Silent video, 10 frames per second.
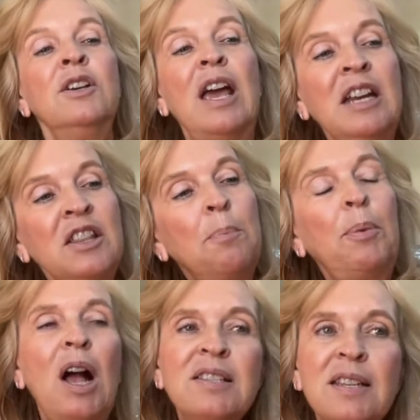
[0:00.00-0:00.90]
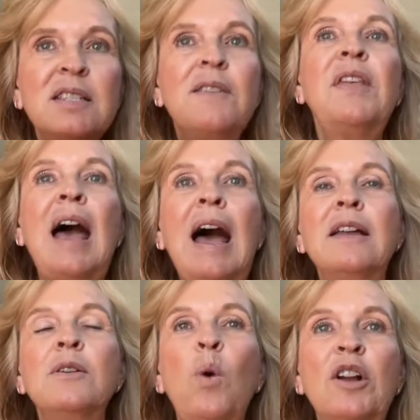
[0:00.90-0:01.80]
And in the process of
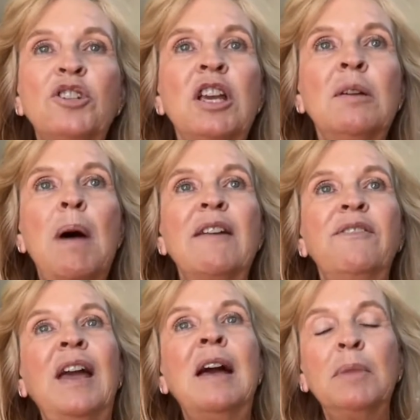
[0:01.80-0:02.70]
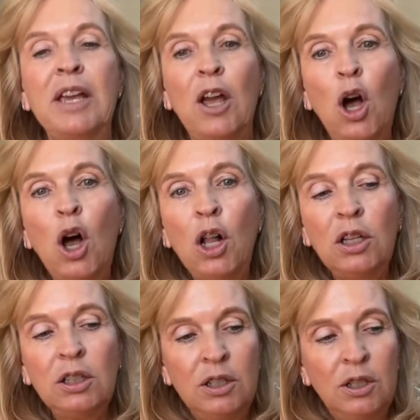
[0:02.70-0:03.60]
that, watching my family
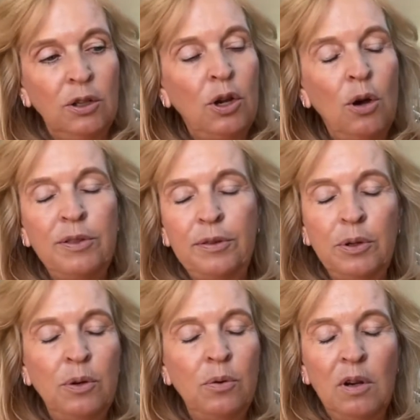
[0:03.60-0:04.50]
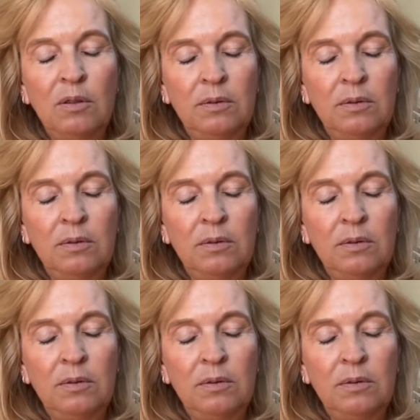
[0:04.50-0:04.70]
all go through